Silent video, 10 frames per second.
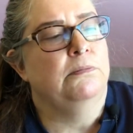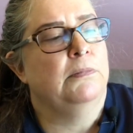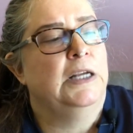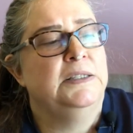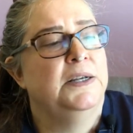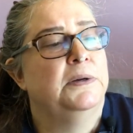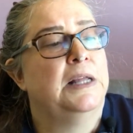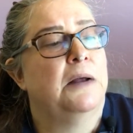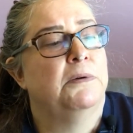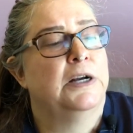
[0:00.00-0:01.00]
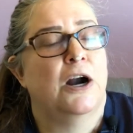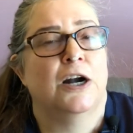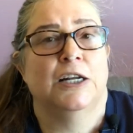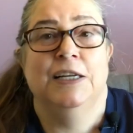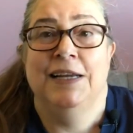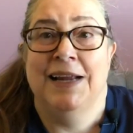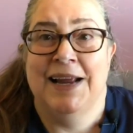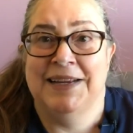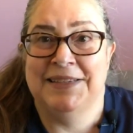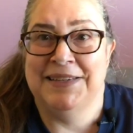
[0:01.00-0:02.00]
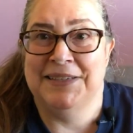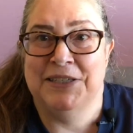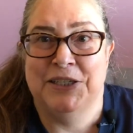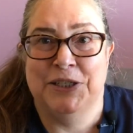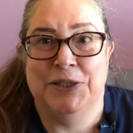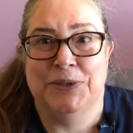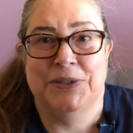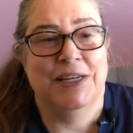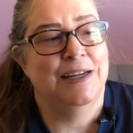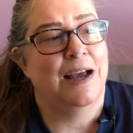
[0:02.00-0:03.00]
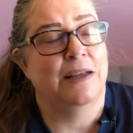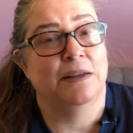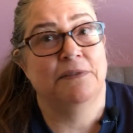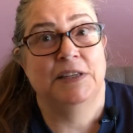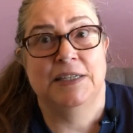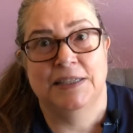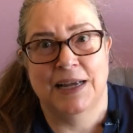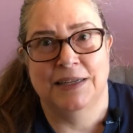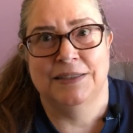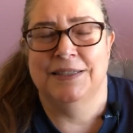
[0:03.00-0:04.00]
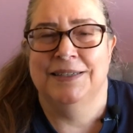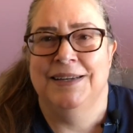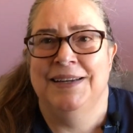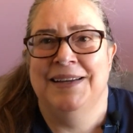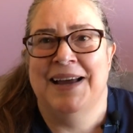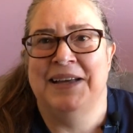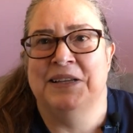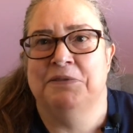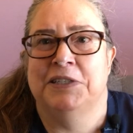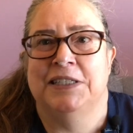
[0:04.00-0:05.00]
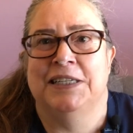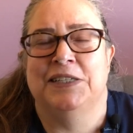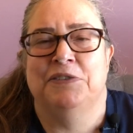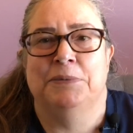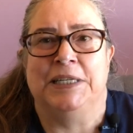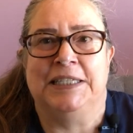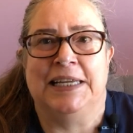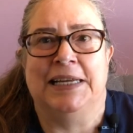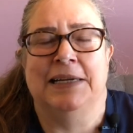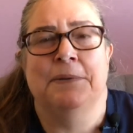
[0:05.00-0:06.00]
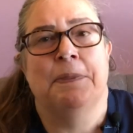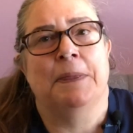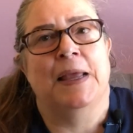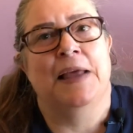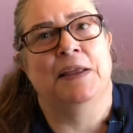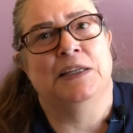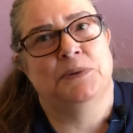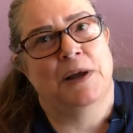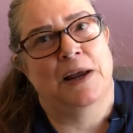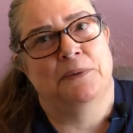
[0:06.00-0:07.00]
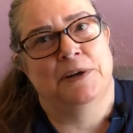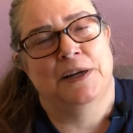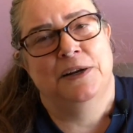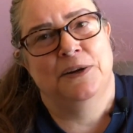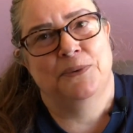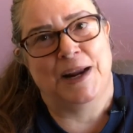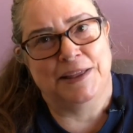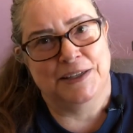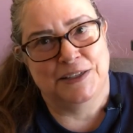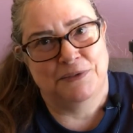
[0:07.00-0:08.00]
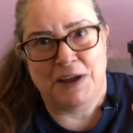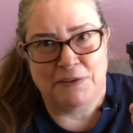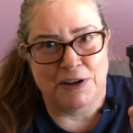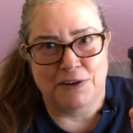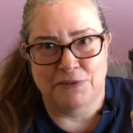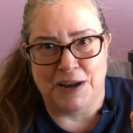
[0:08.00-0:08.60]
So in that regard, it's easy to use. I love the scent. I love what it does for my skin. And that's why I would rate this a 5 out of 5